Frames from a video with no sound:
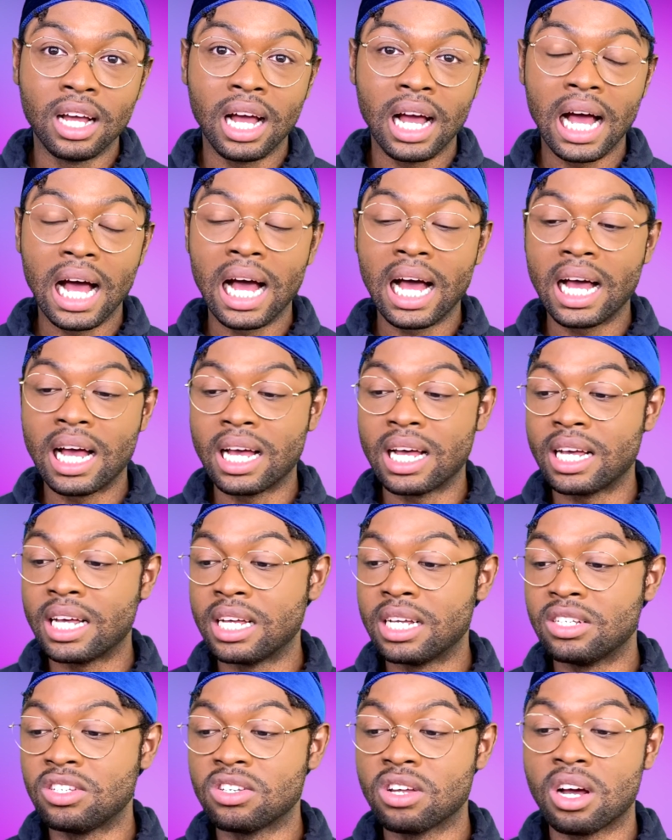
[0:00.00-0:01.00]

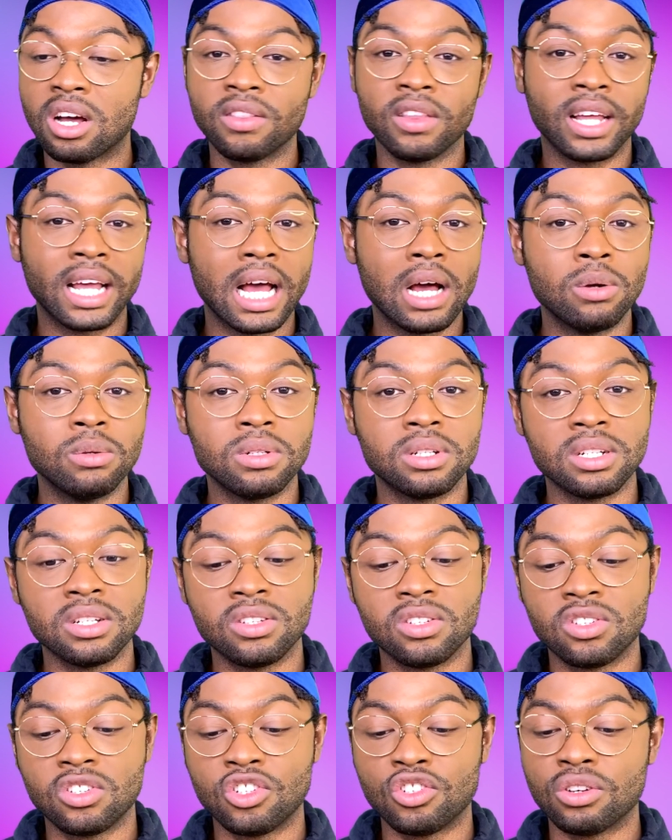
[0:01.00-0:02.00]
I saw the Countess
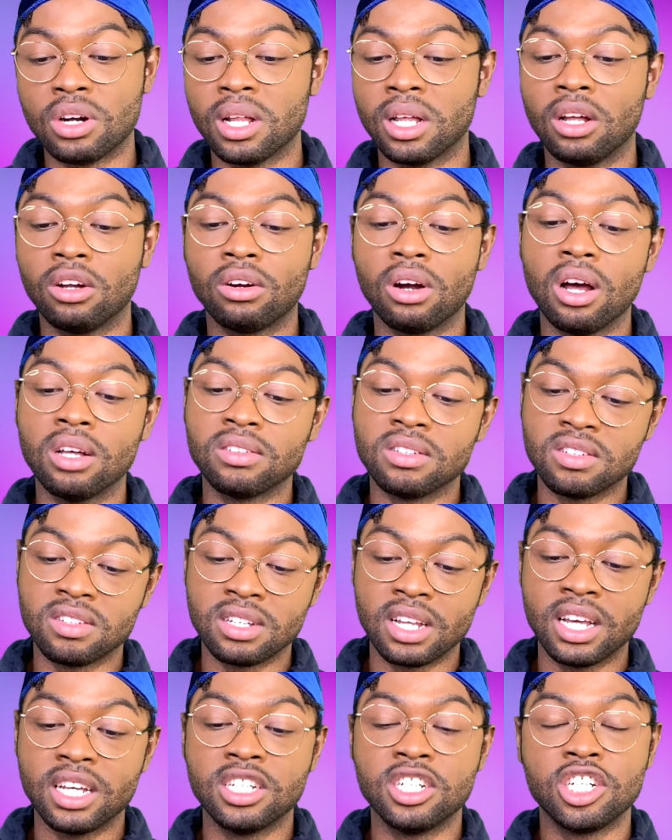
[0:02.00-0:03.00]
strutting across the
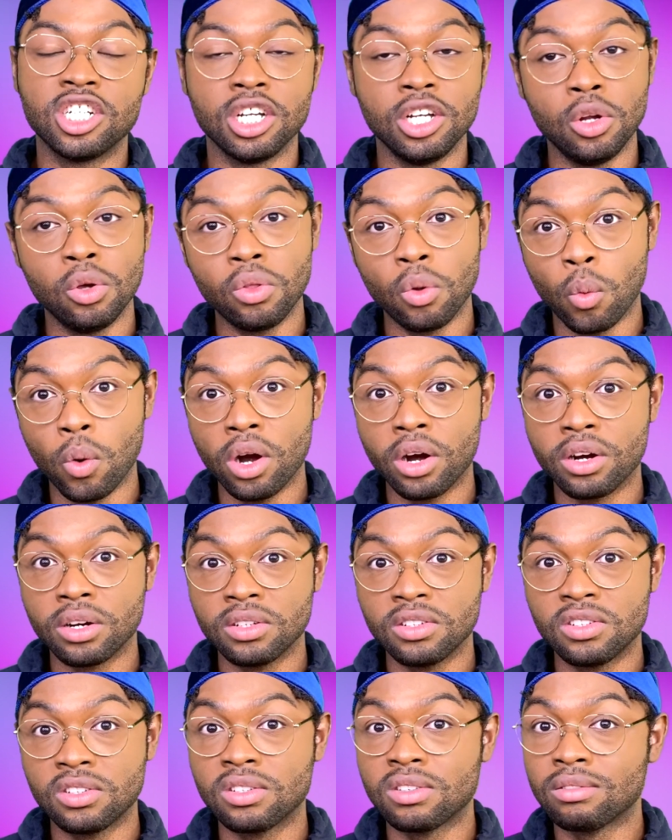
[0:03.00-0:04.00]
stage. She knew the
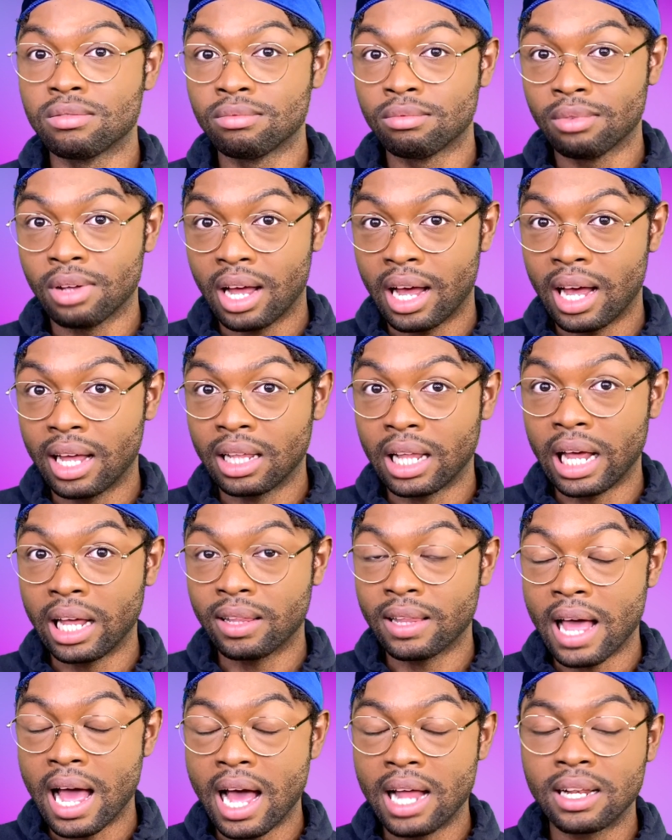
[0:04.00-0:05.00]
words. I like
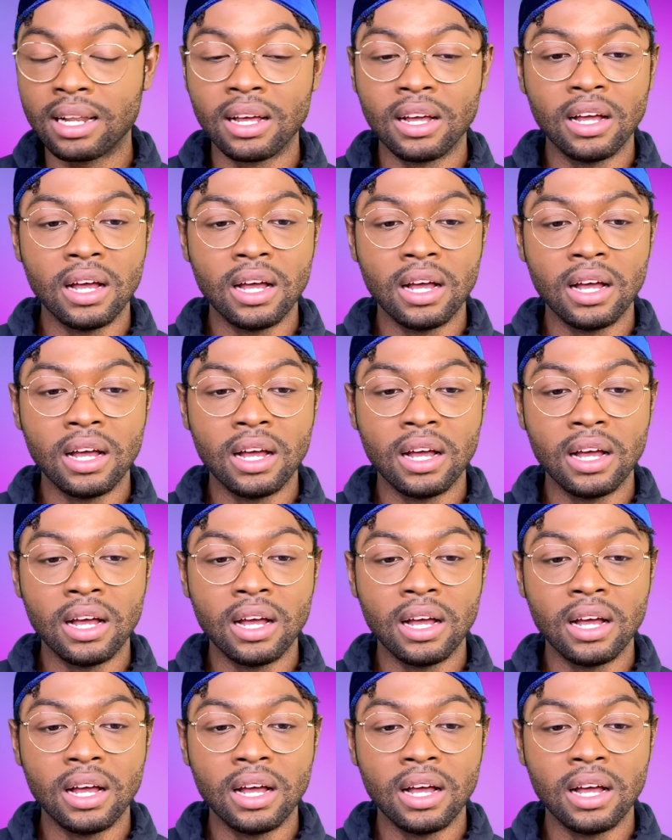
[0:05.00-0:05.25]
that.